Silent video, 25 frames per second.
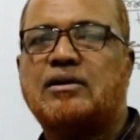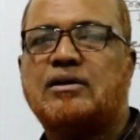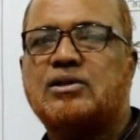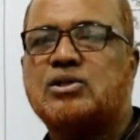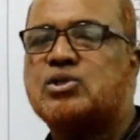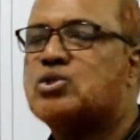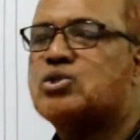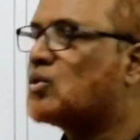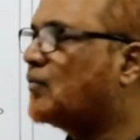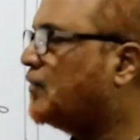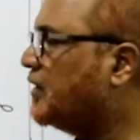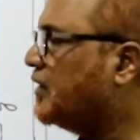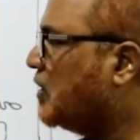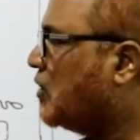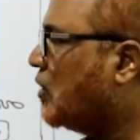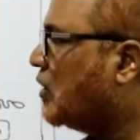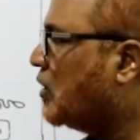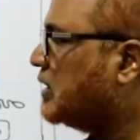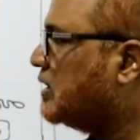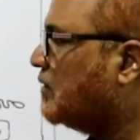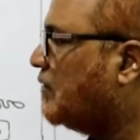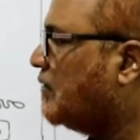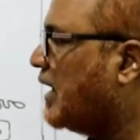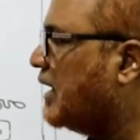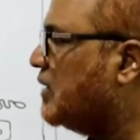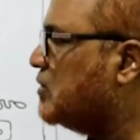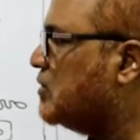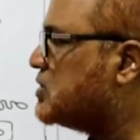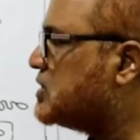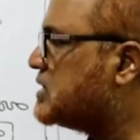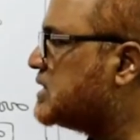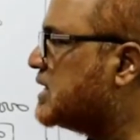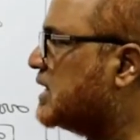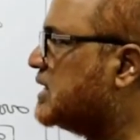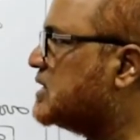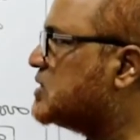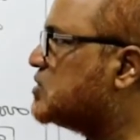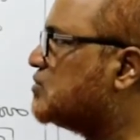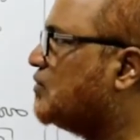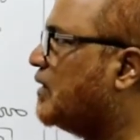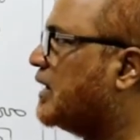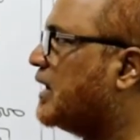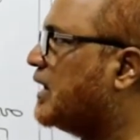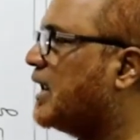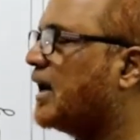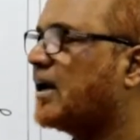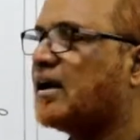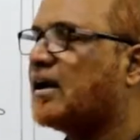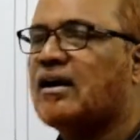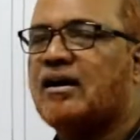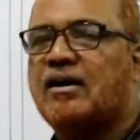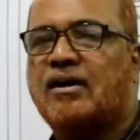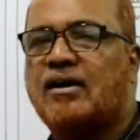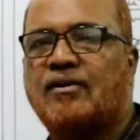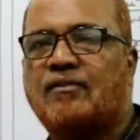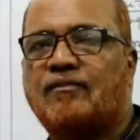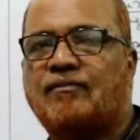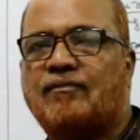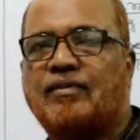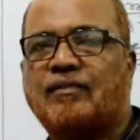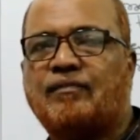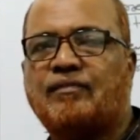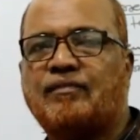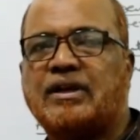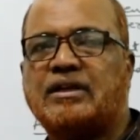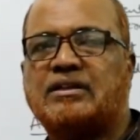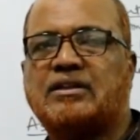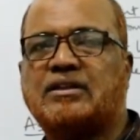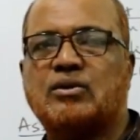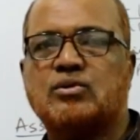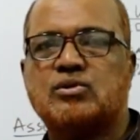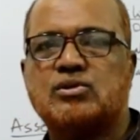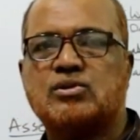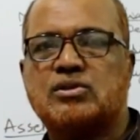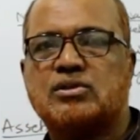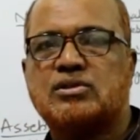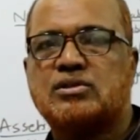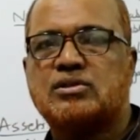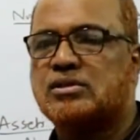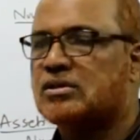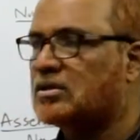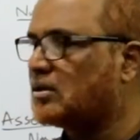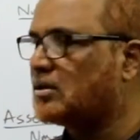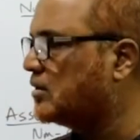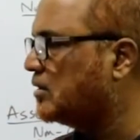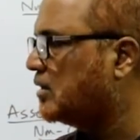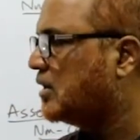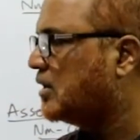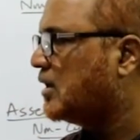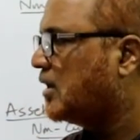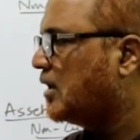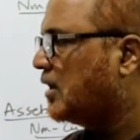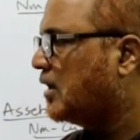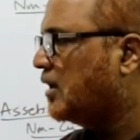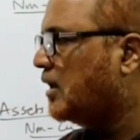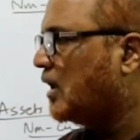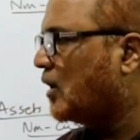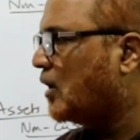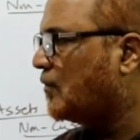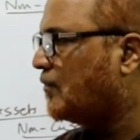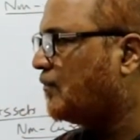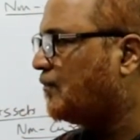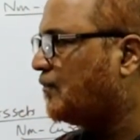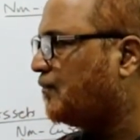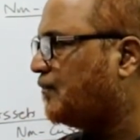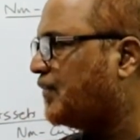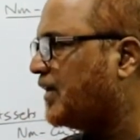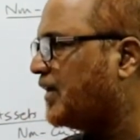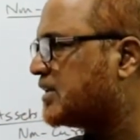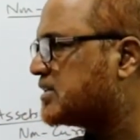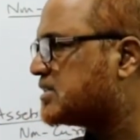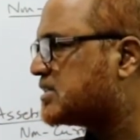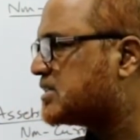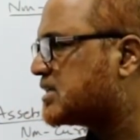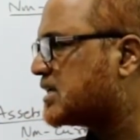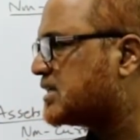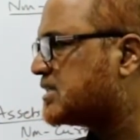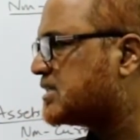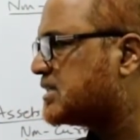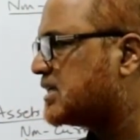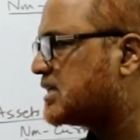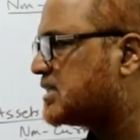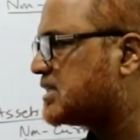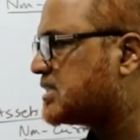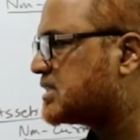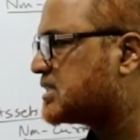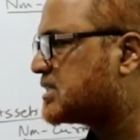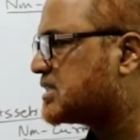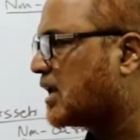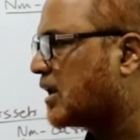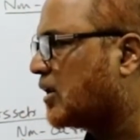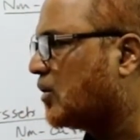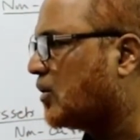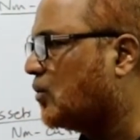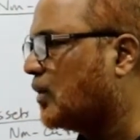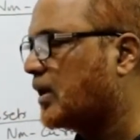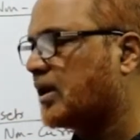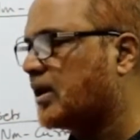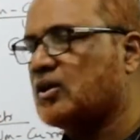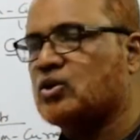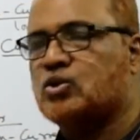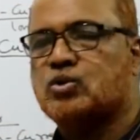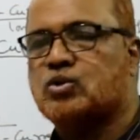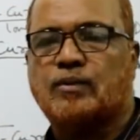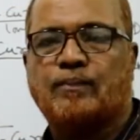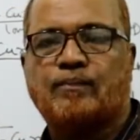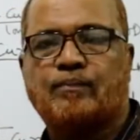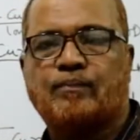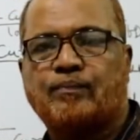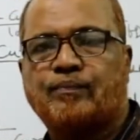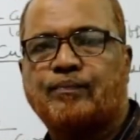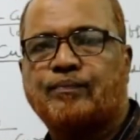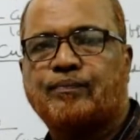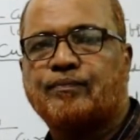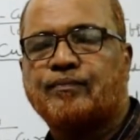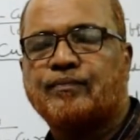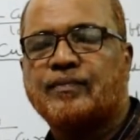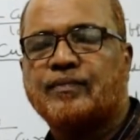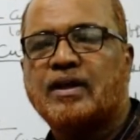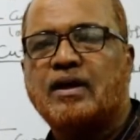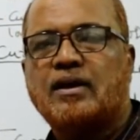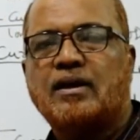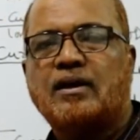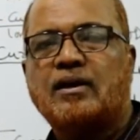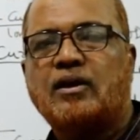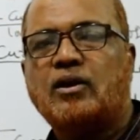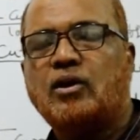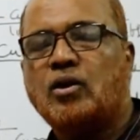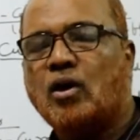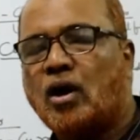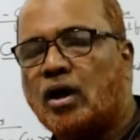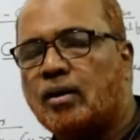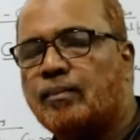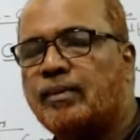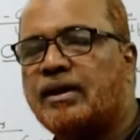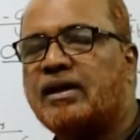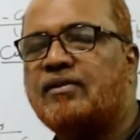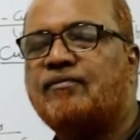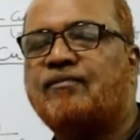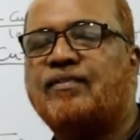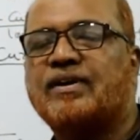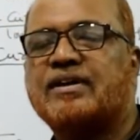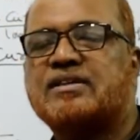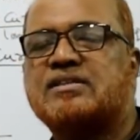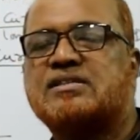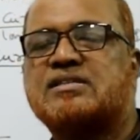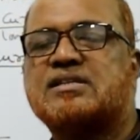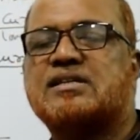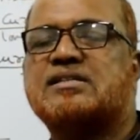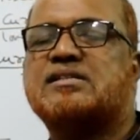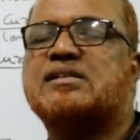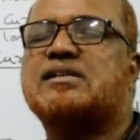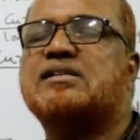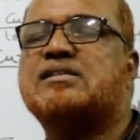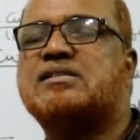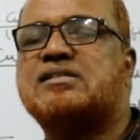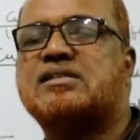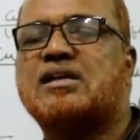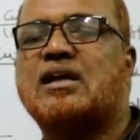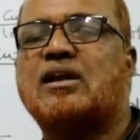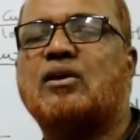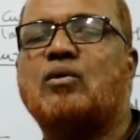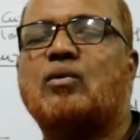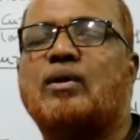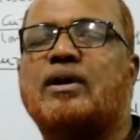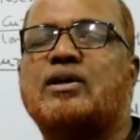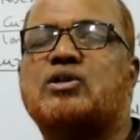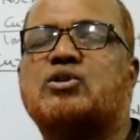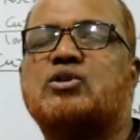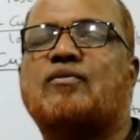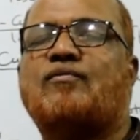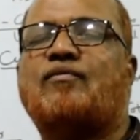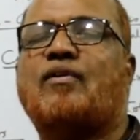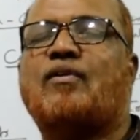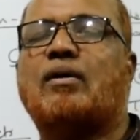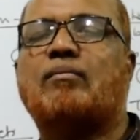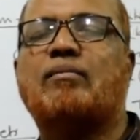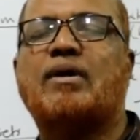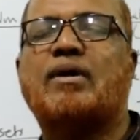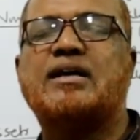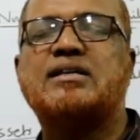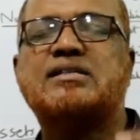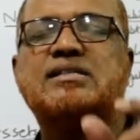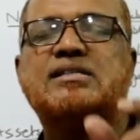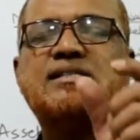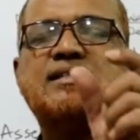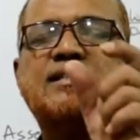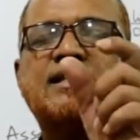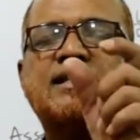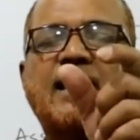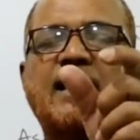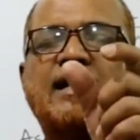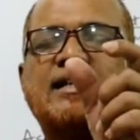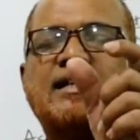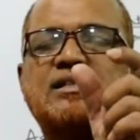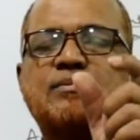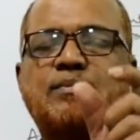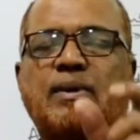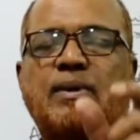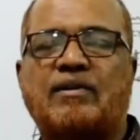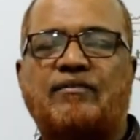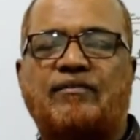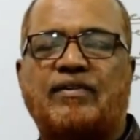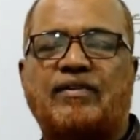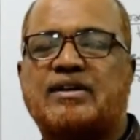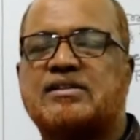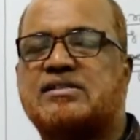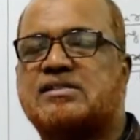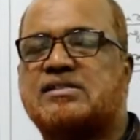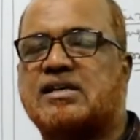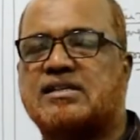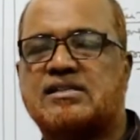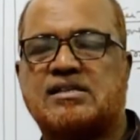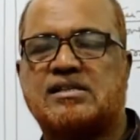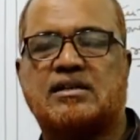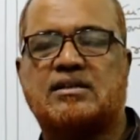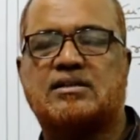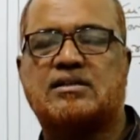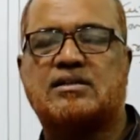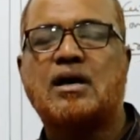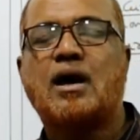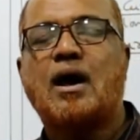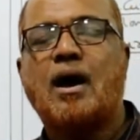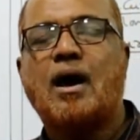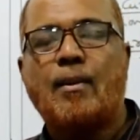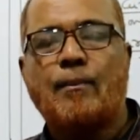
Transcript: So we got the value sales 1,50,000. Now fixed assets turnover ratio. Normally fixed assets turnover ratio formula is sales by fixed asset.